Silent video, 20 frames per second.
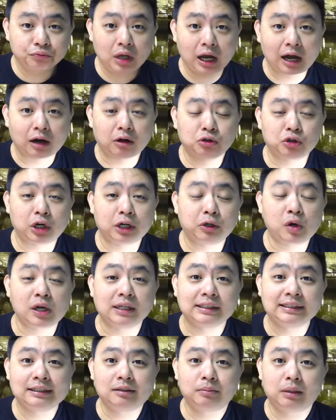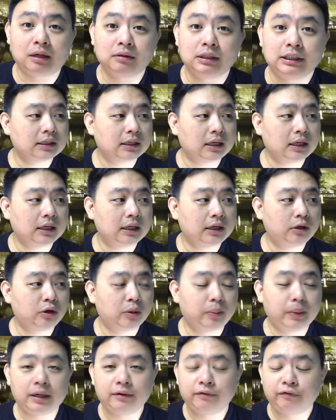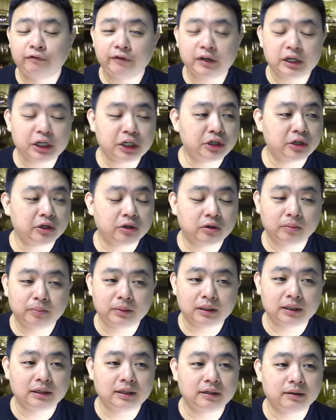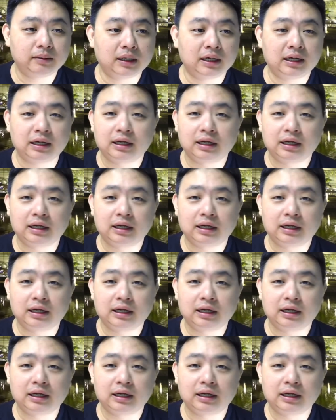I'll try to consider about it. It could be fish, it could be